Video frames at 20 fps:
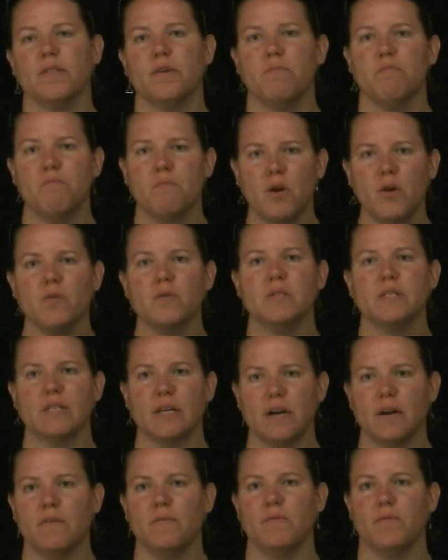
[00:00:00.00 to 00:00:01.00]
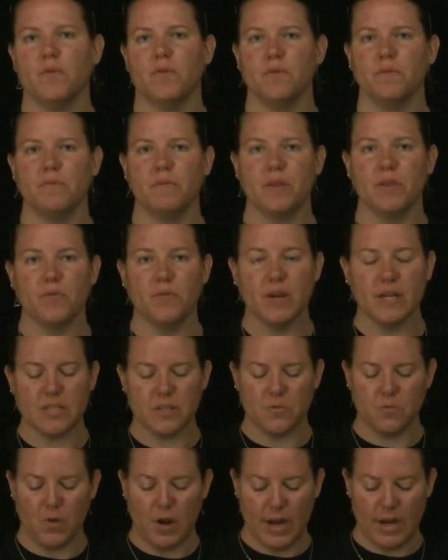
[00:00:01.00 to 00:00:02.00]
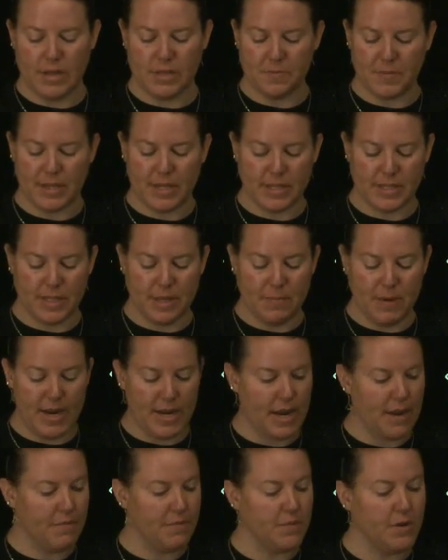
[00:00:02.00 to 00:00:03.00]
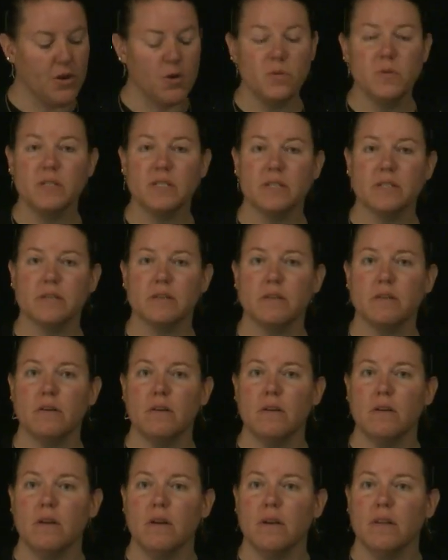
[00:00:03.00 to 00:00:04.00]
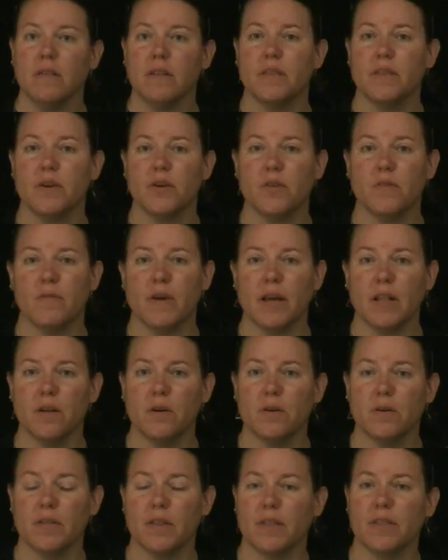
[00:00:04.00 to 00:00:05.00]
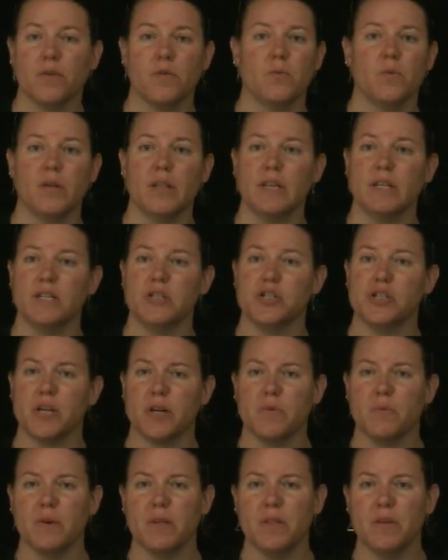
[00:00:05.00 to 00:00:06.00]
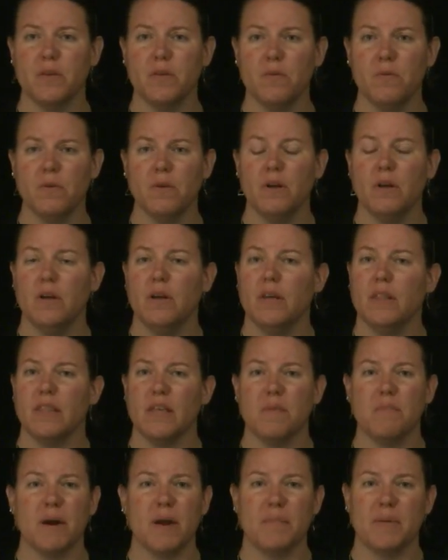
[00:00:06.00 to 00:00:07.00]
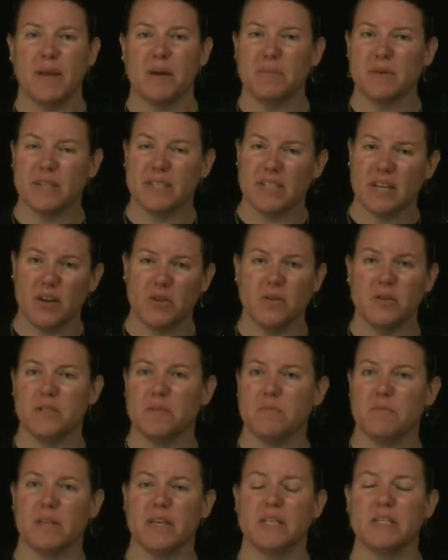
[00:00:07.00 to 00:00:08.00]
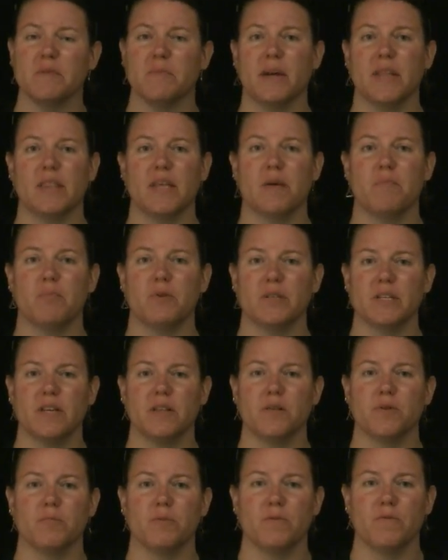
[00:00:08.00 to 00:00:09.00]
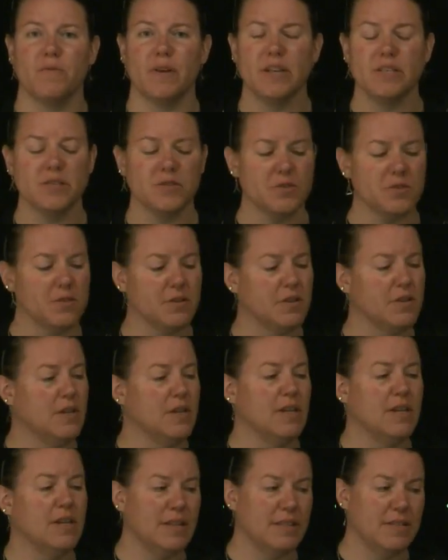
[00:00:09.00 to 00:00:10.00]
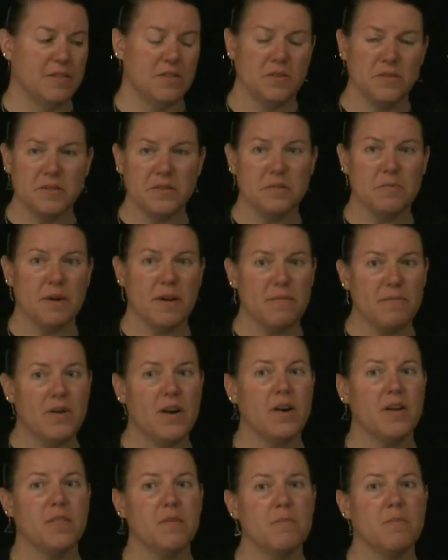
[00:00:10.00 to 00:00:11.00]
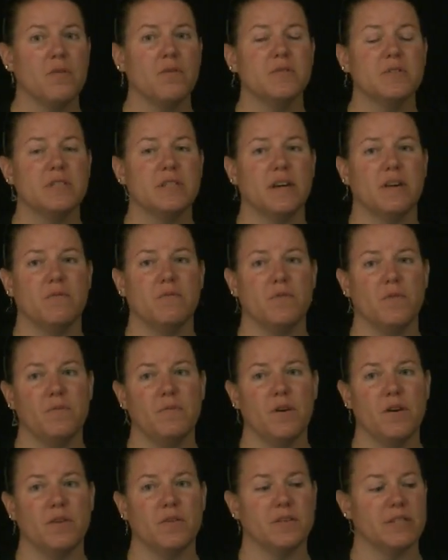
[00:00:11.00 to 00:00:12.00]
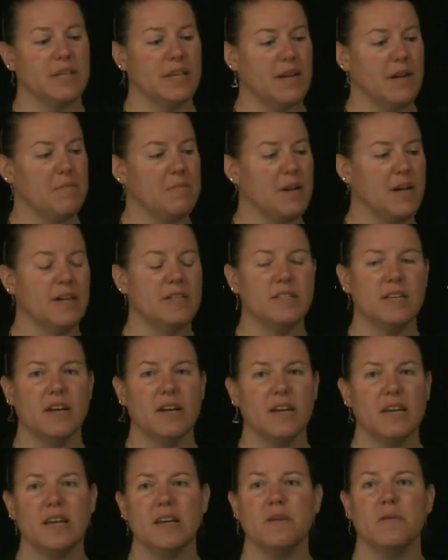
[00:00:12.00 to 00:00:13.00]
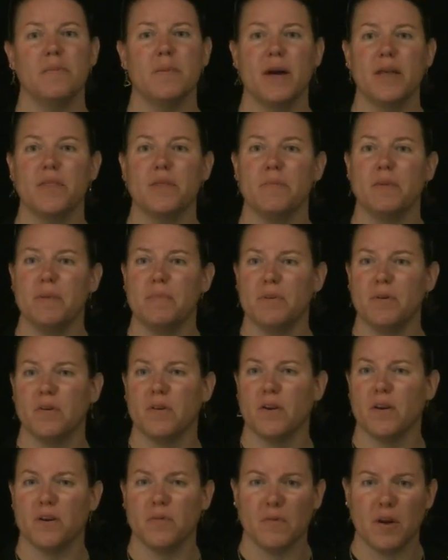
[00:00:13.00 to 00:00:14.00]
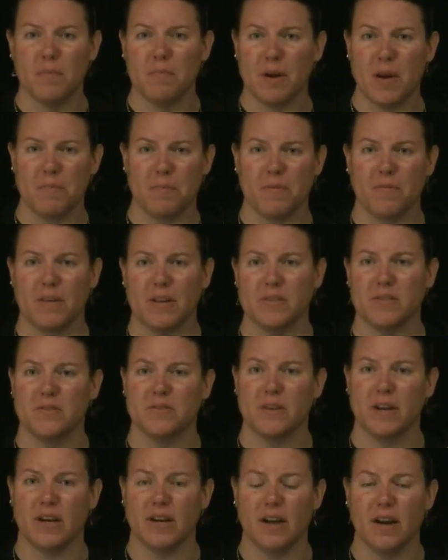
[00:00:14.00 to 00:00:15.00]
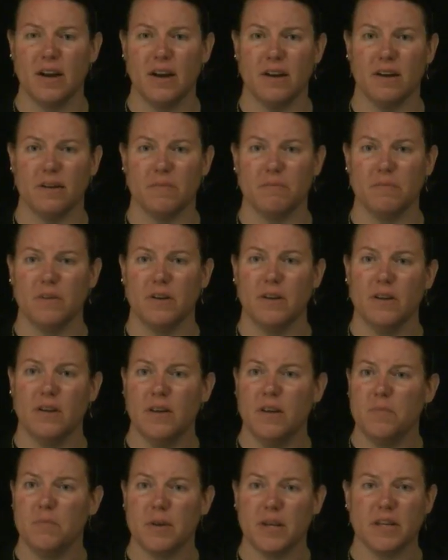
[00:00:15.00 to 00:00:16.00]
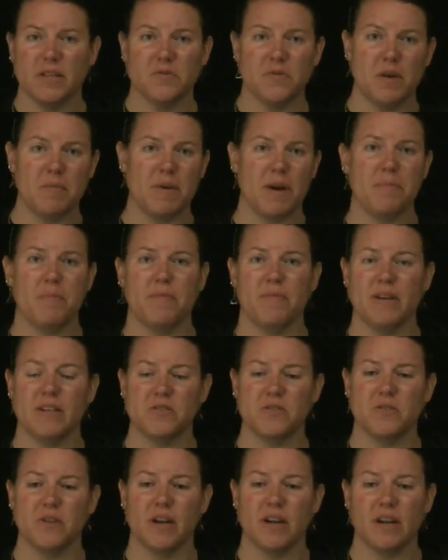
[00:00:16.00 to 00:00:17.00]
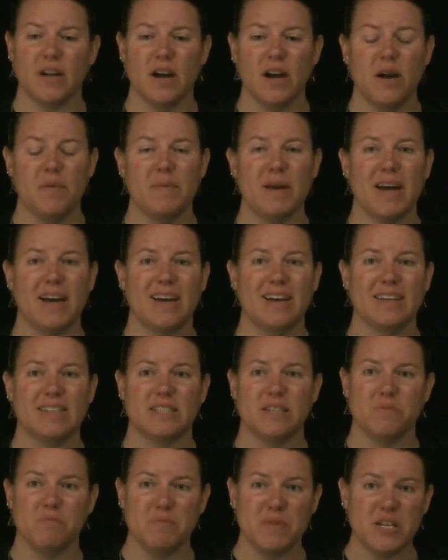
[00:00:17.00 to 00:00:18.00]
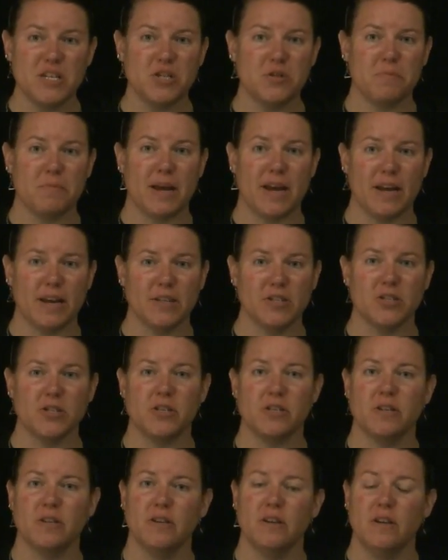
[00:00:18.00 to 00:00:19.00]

the most helpful. The reason why is because they might have notes that they're willing to share with you. They might be able to tell you some things about that particular professor. Those are by far the most helpful folks. And I'm not talking about the people who go to RateMyProfessor.com, because RateMyProfessor.com has a mishmash